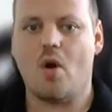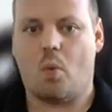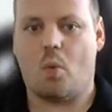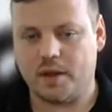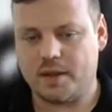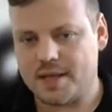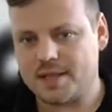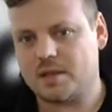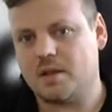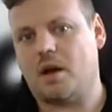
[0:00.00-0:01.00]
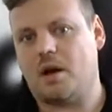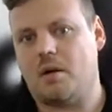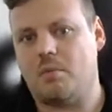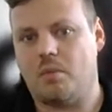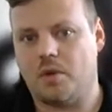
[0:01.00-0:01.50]
what is
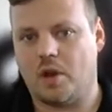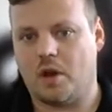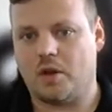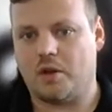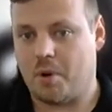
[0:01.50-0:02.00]
the